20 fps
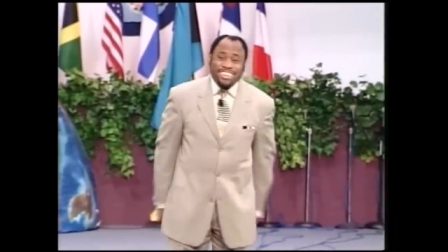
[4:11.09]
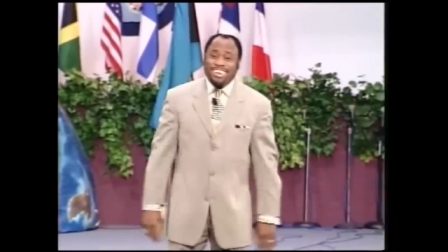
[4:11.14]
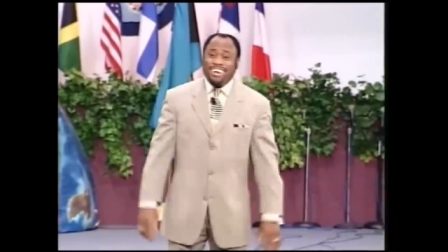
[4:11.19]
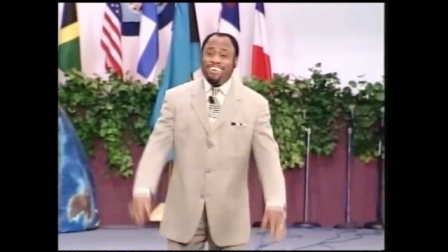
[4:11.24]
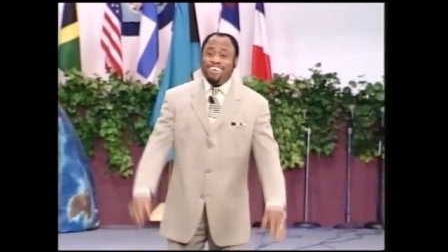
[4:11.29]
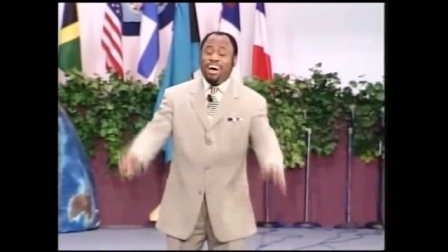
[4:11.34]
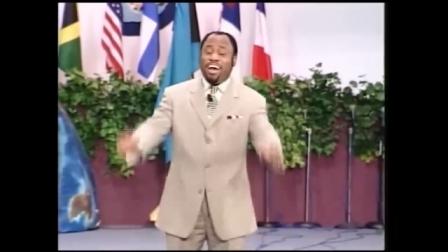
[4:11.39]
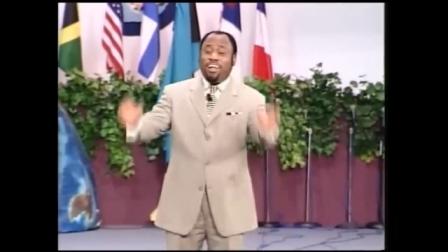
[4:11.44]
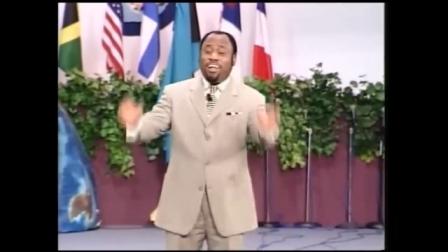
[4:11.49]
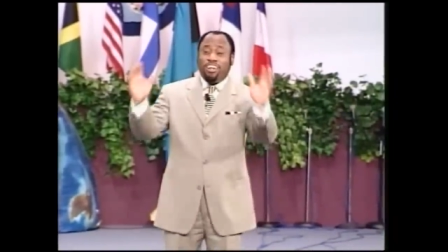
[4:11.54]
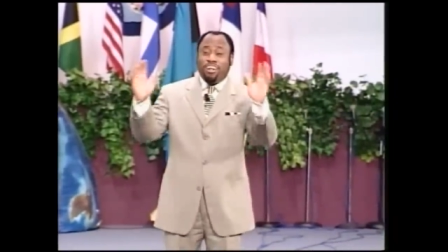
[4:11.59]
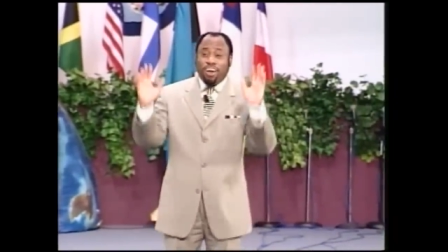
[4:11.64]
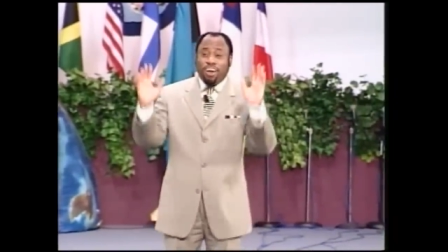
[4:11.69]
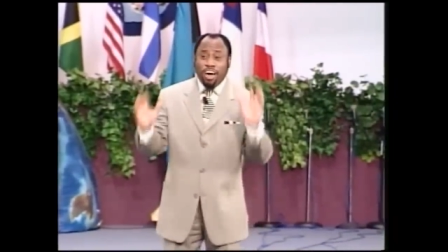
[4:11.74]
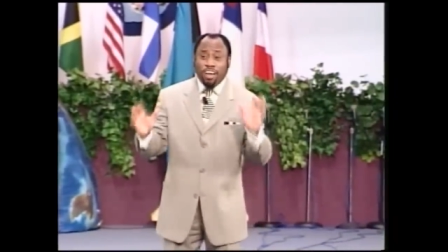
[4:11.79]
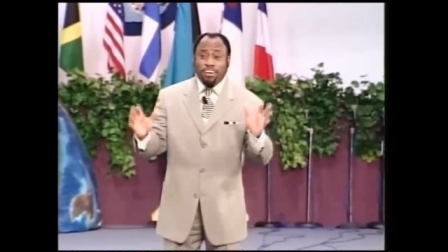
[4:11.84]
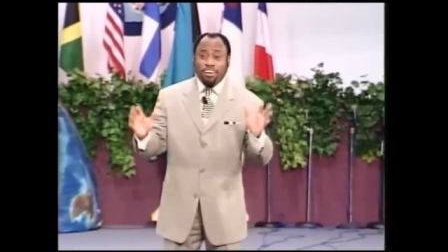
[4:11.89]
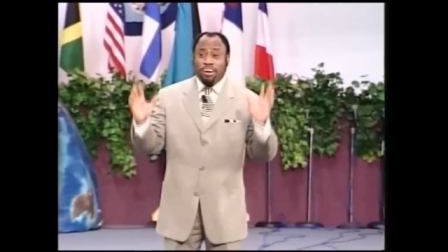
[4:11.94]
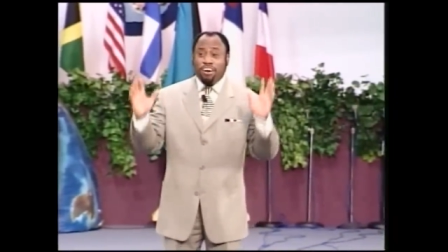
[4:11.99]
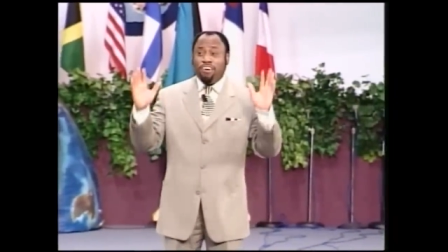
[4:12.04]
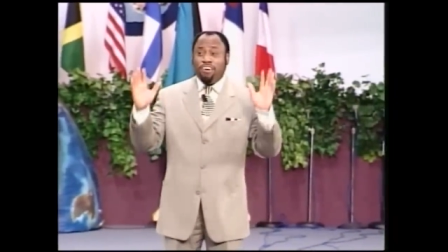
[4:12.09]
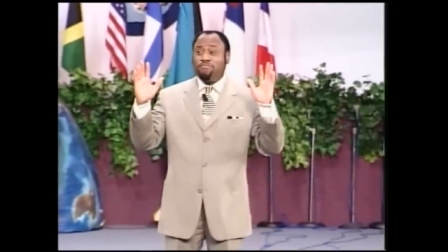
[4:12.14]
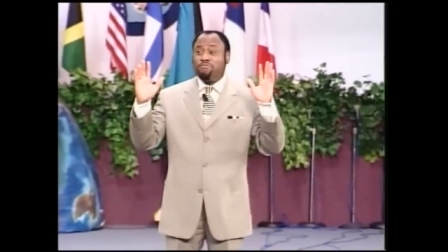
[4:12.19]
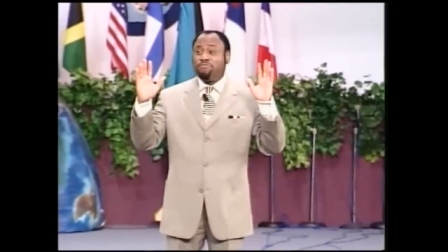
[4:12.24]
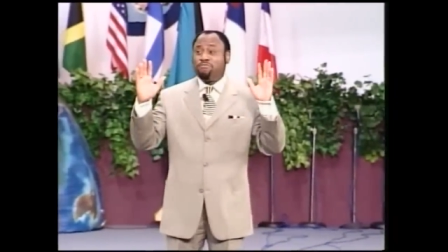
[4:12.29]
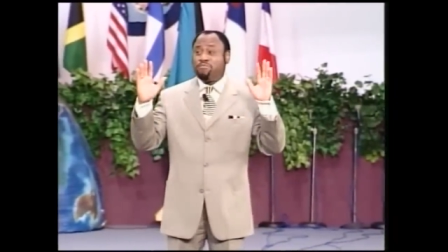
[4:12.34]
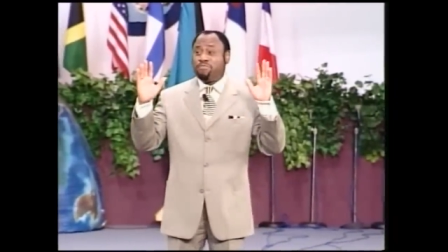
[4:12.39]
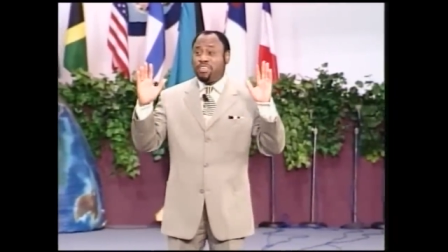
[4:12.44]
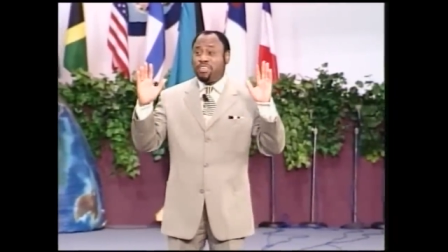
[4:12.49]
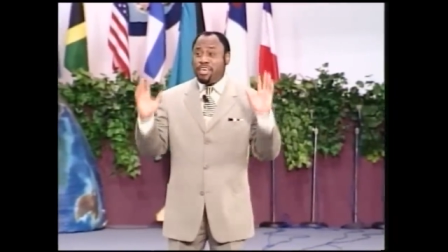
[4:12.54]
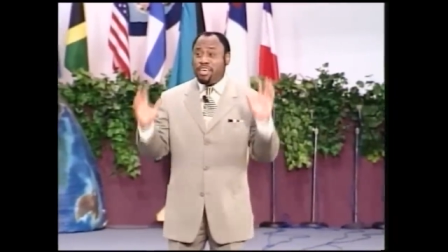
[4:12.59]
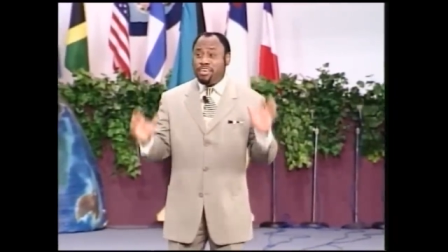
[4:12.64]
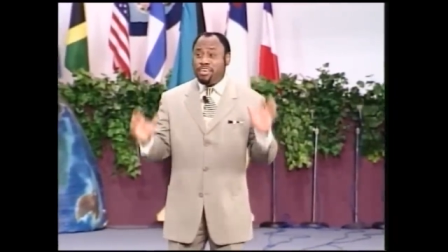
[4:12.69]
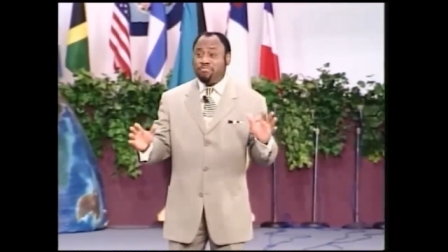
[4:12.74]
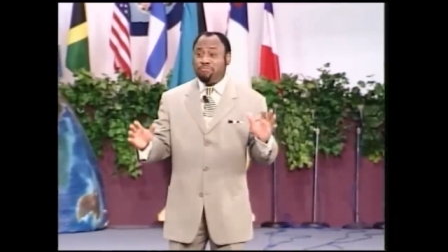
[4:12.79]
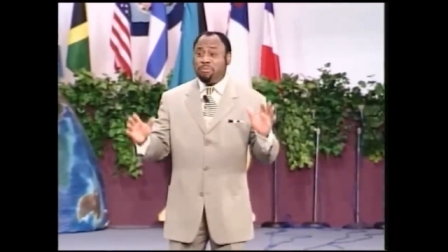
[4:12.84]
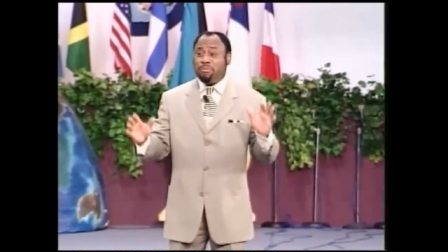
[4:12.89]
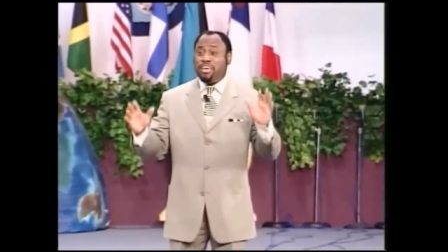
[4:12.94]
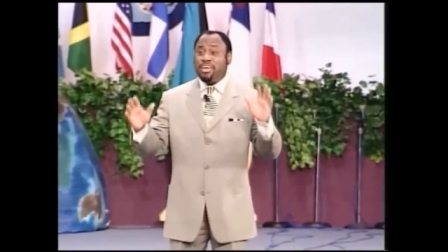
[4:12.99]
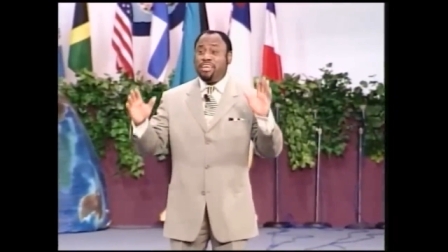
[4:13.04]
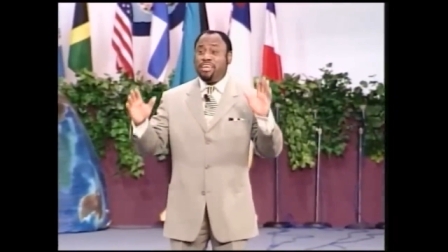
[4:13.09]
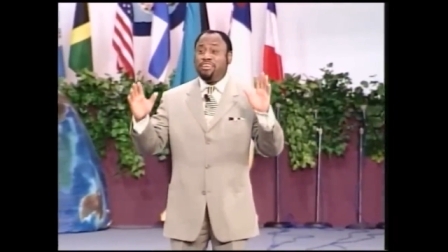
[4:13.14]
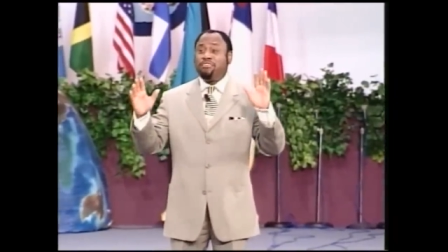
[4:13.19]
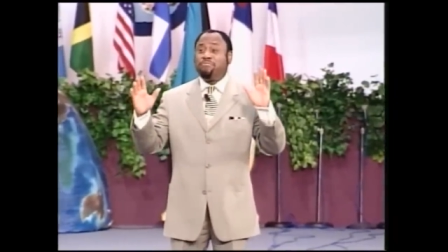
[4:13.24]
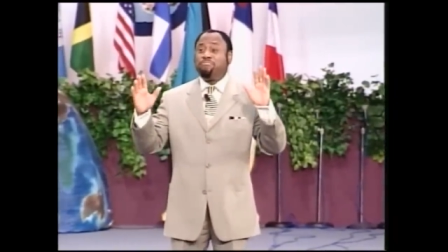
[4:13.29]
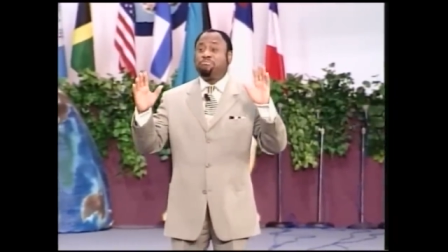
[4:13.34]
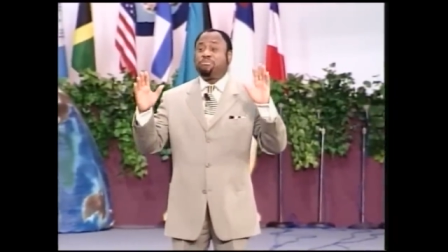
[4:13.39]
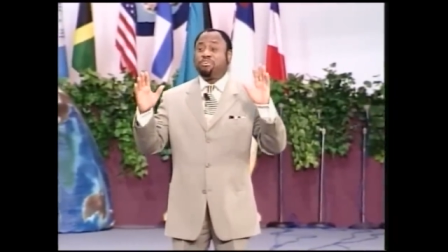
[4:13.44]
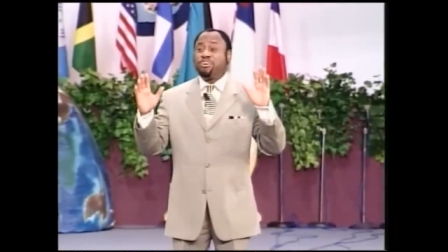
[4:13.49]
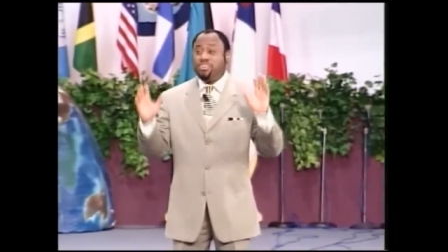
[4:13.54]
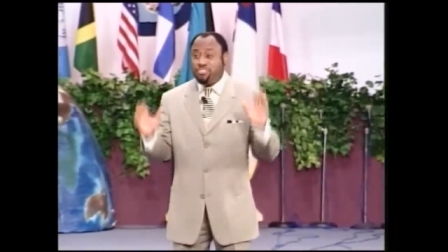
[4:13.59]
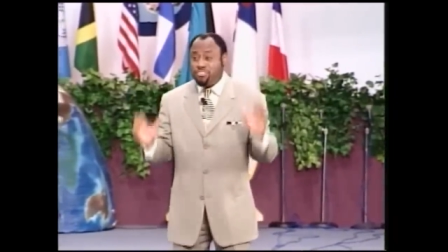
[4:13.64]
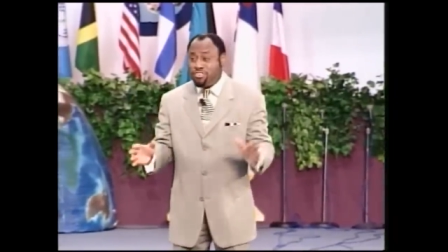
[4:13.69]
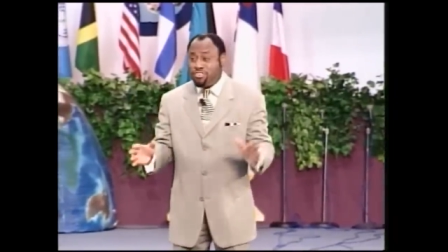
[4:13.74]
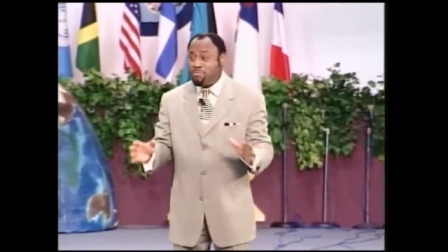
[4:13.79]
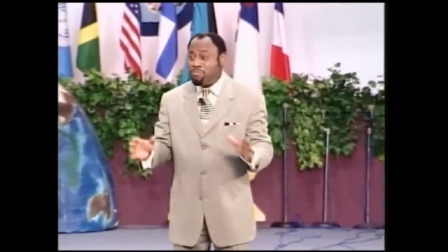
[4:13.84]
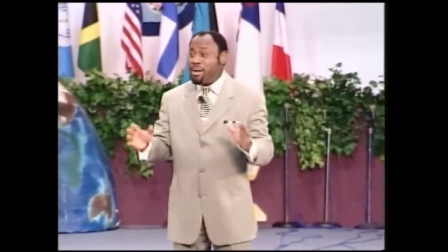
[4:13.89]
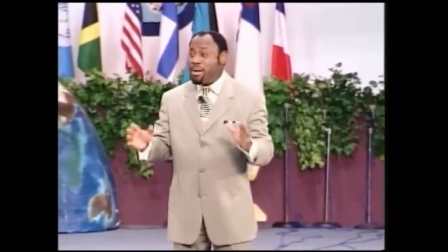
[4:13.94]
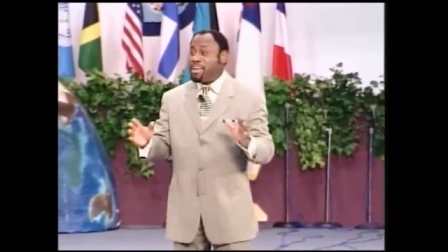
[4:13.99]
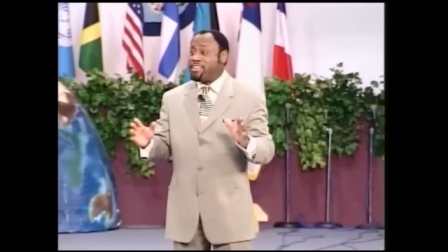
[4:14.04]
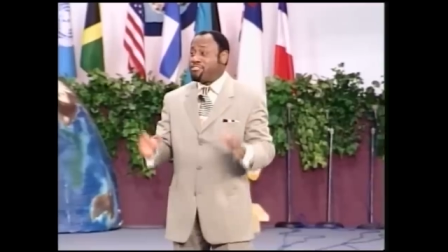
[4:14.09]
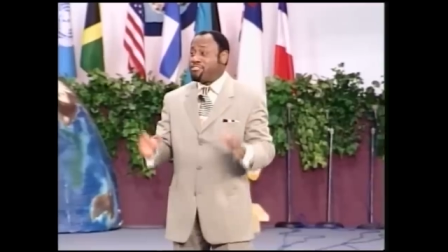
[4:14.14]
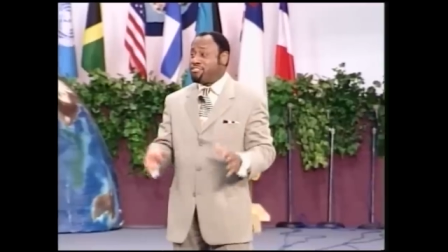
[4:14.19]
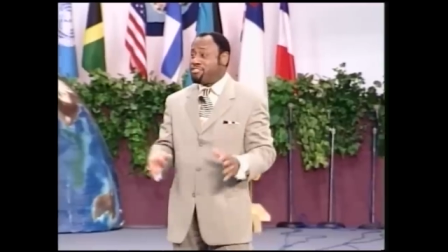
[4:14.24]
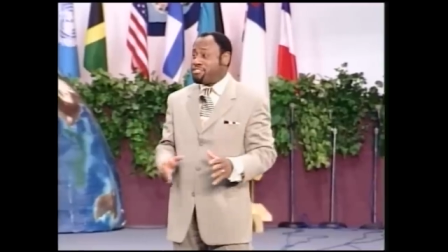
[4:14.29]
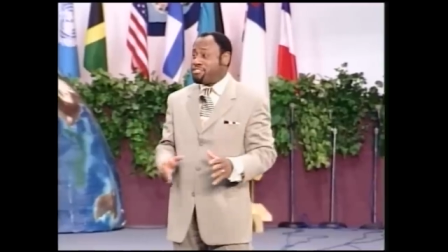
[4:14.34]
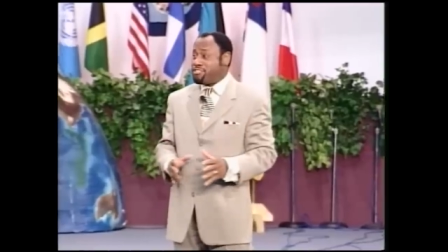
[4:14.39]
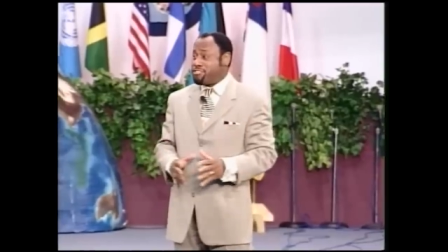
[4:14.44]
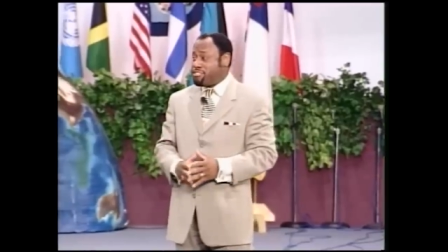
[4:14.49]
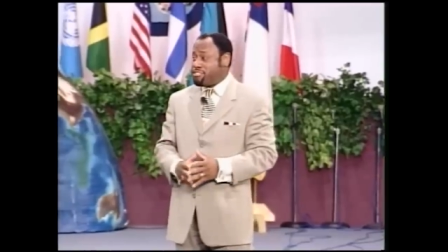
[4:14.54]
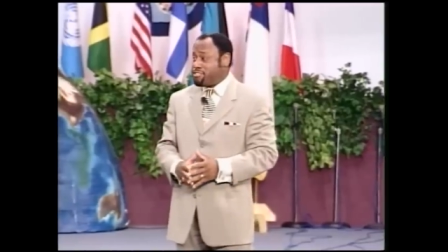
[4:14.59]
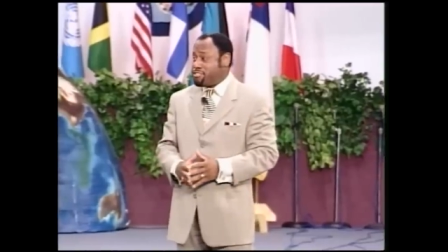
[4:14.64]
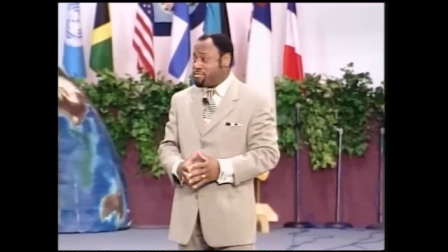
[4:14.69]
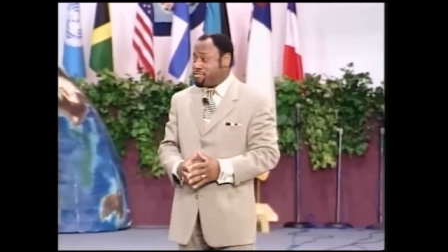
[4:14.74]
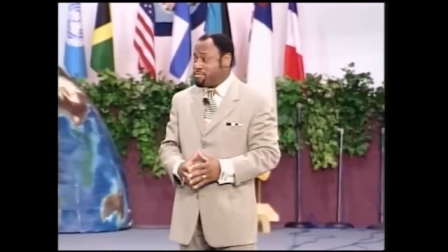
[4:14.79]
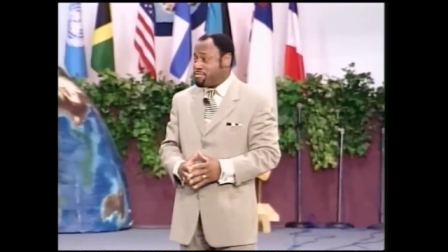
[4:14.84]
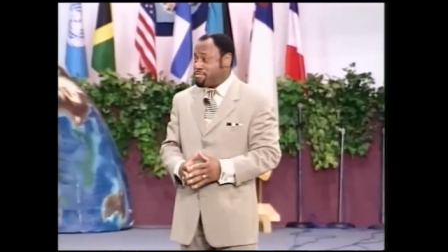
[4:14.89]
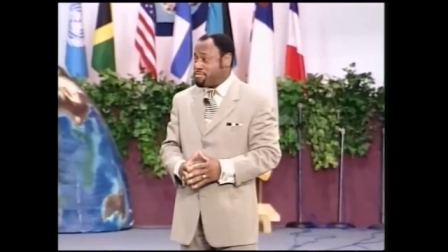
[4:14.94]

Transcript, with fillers: There are a lot of things being preached by the church.